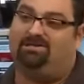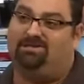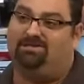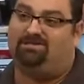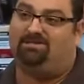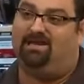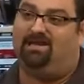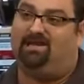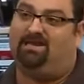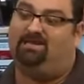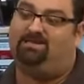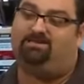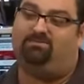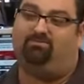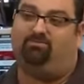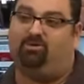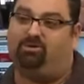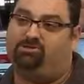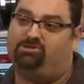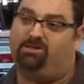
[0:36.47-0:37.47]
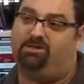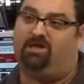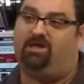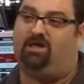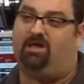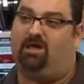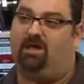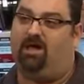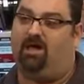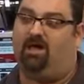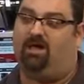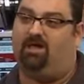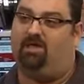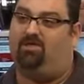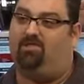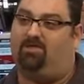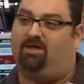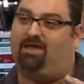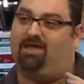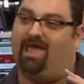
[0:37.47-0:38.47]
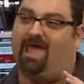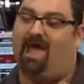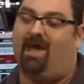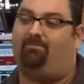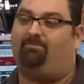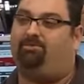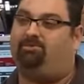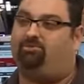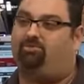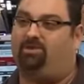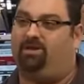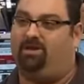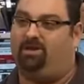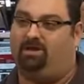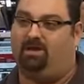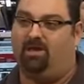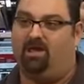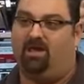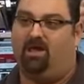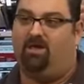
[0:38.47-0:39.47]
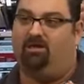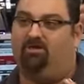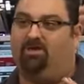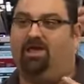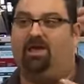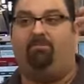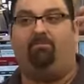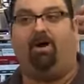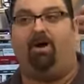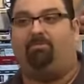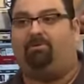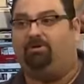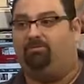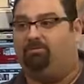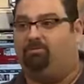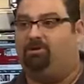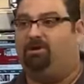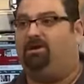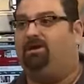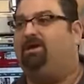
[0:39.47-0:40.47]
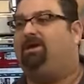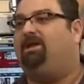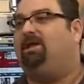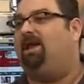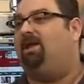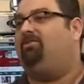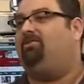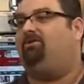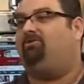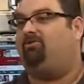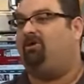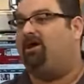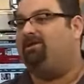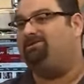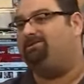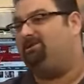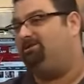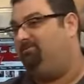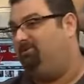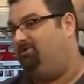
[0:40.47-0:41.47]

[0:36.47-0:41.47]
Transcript: sees that he is bridging uh, the gap between the hip hop community and the Christ